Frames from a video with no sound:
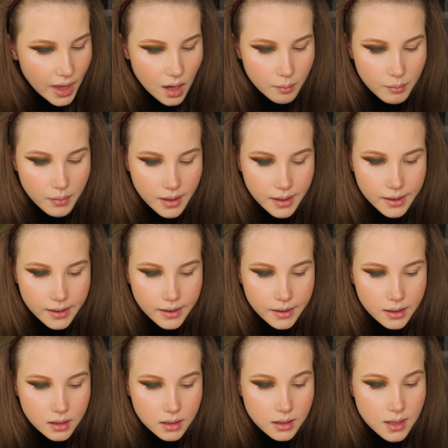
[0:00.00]
My
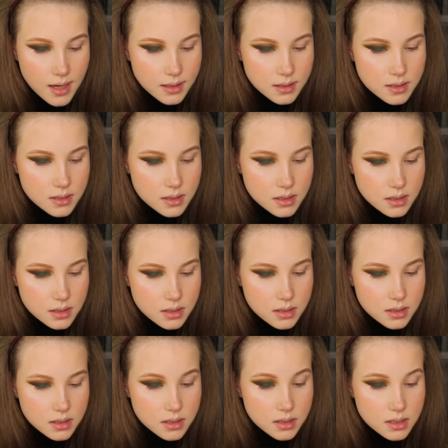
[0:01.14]
next
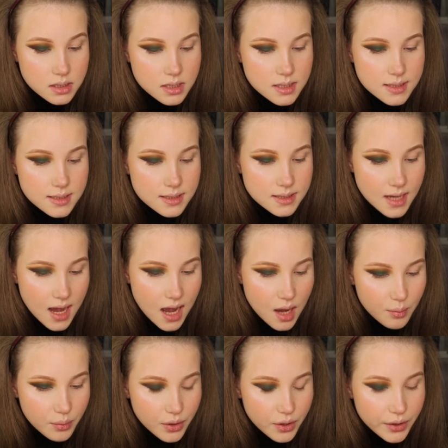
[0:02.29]

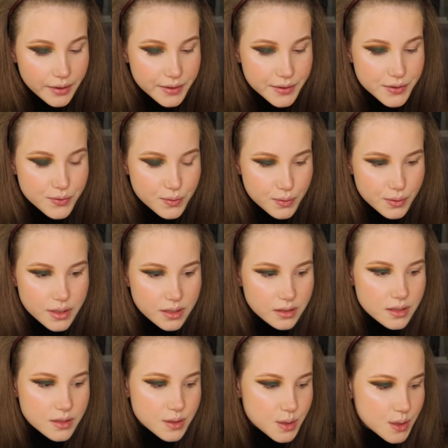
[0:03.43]
step is
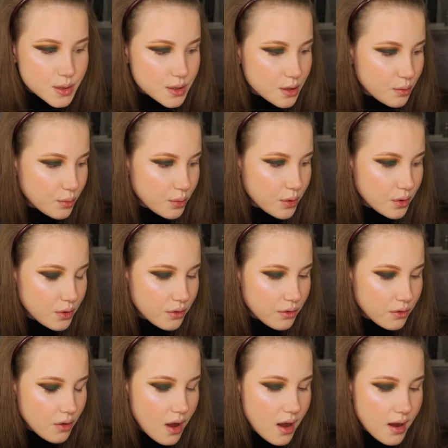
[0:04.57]
really simple.
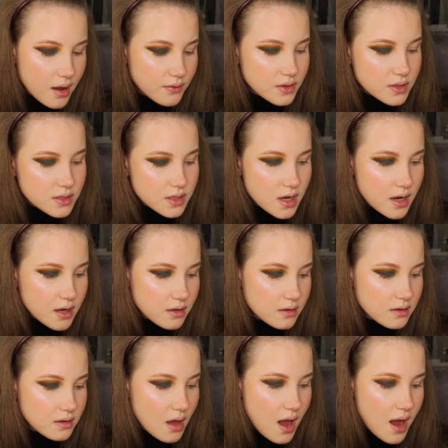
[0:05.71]
I've decided
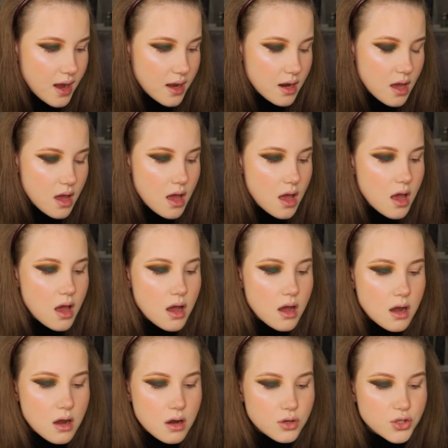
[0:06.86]
that
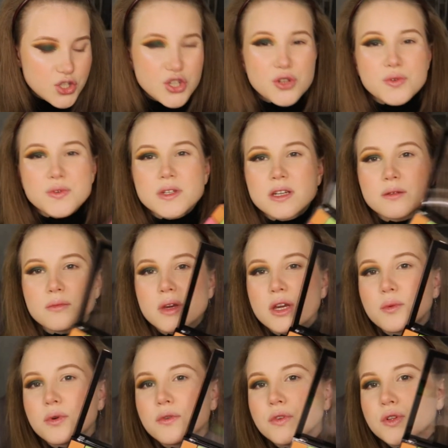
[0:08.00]
choosing
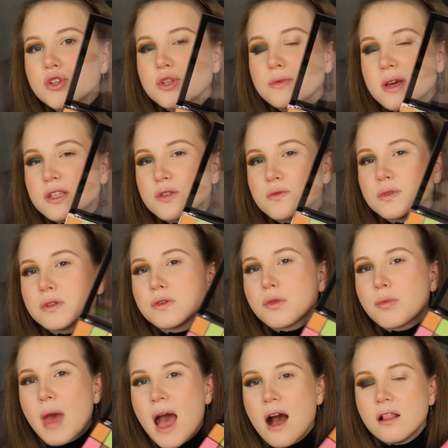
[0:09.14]
Makeup Revolution Maxi Reloaded
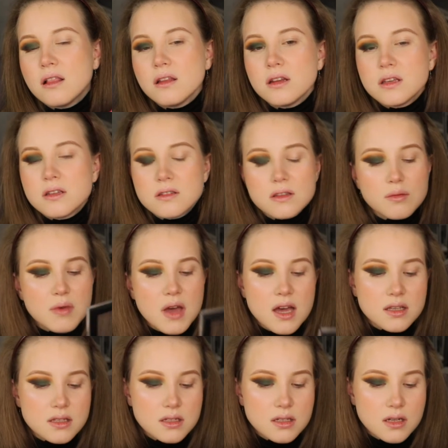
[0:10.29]
palette is the
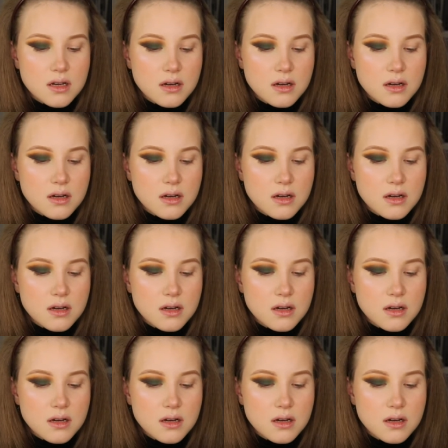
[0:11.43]
best